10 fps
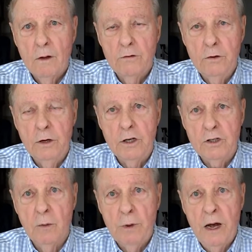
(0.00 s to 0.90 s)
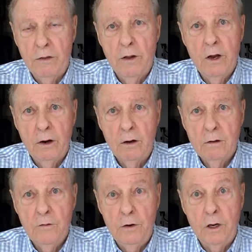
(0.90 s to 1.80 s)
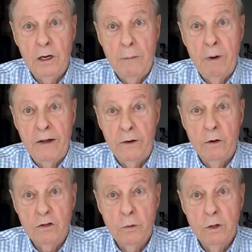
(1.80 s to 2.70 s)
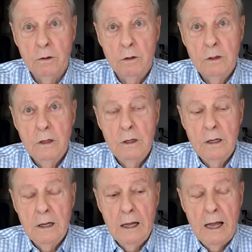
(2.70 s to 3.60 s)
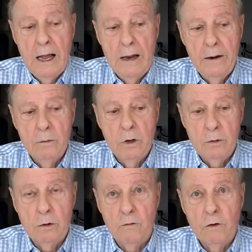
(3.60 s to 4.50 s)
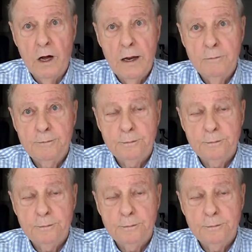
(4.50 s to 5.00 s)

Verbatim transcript: So you could jump out there if you could get by the nose wheel, and uh, when you're in flight,